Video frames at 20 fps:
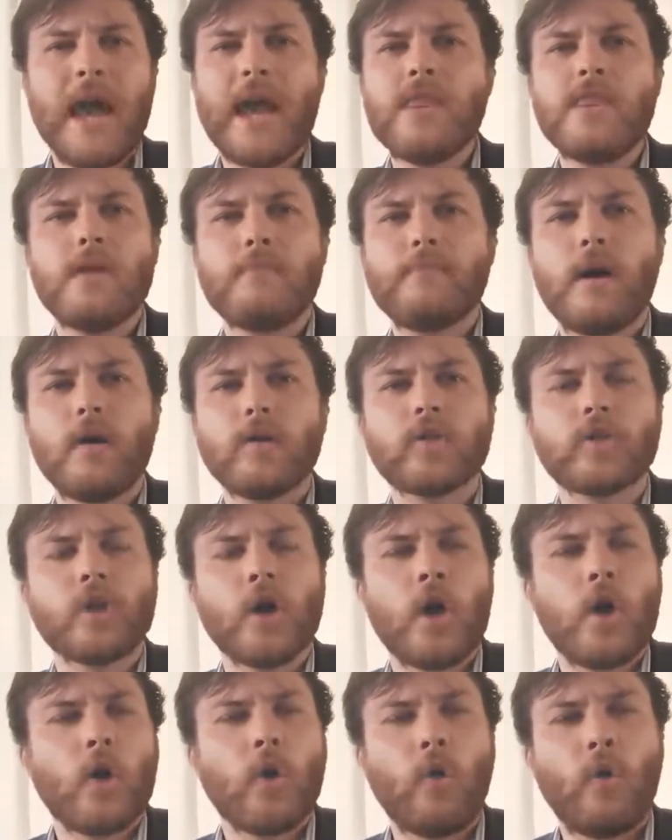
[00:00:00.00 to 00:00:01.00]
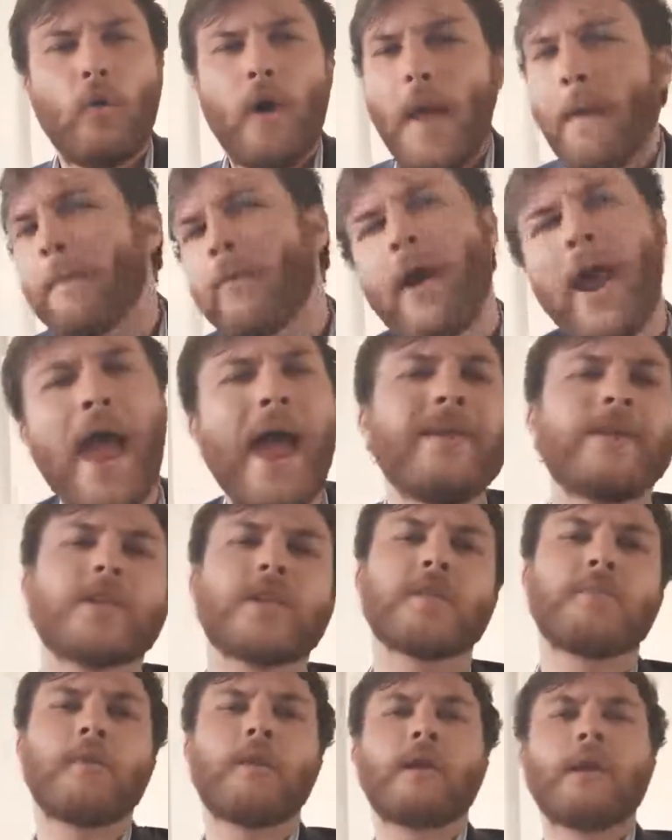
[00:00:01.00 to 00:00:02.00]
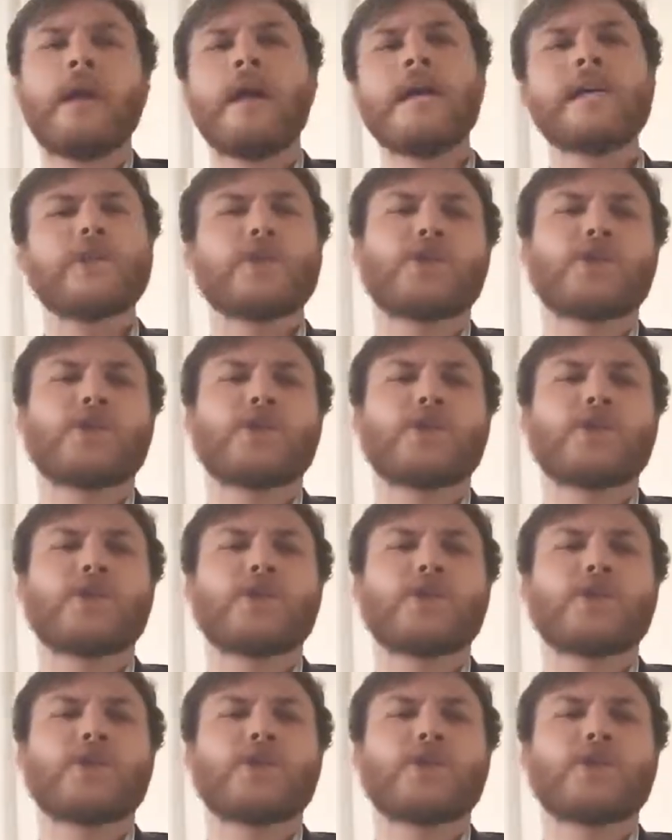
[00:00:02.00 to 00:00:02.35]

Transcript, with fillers: in the most reprehensible,